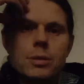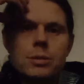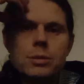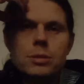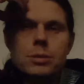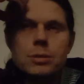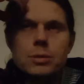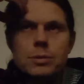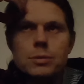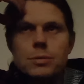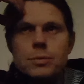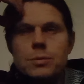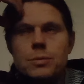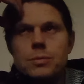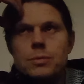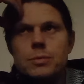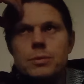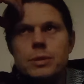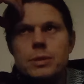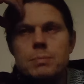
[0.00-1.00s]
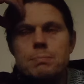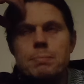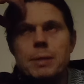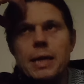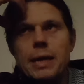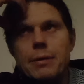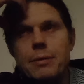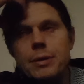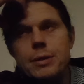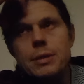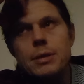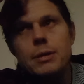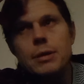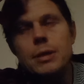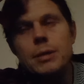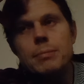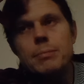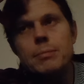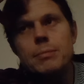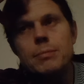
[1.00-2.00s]
to this
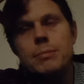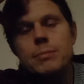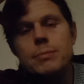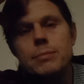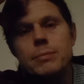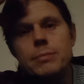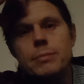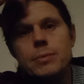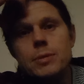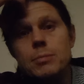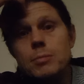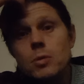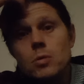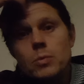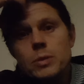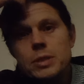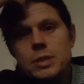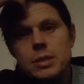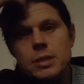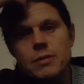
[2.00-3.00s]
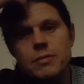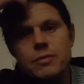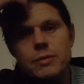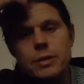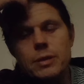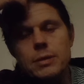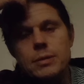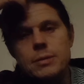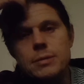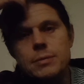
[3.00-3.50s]
paradigm, the more we suffer.